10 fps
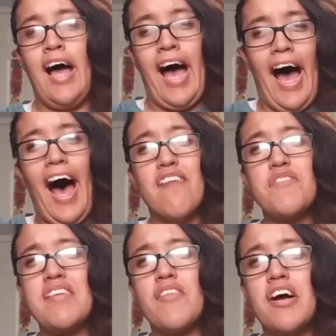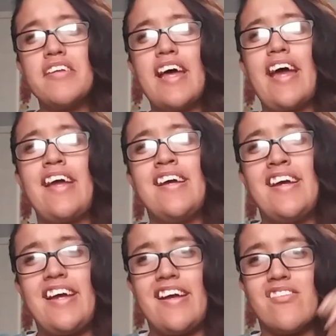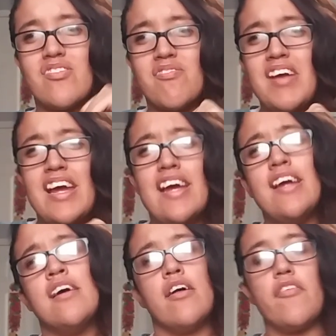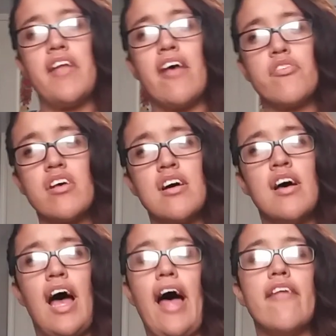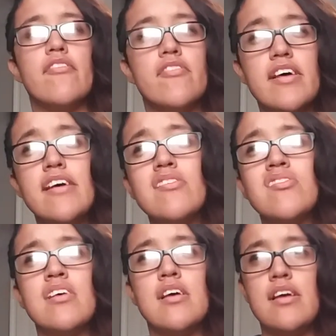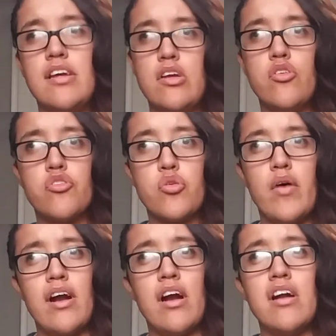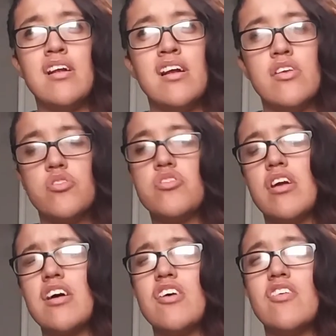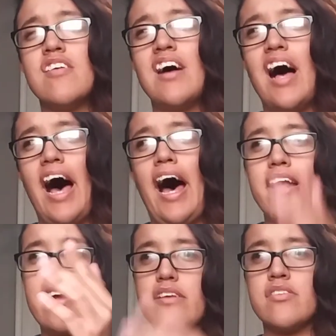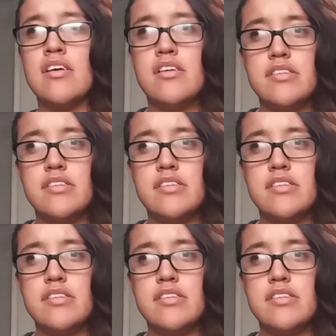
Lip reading: Happy Monday! It's me, Nessa, and this is Squared Circle Addicts.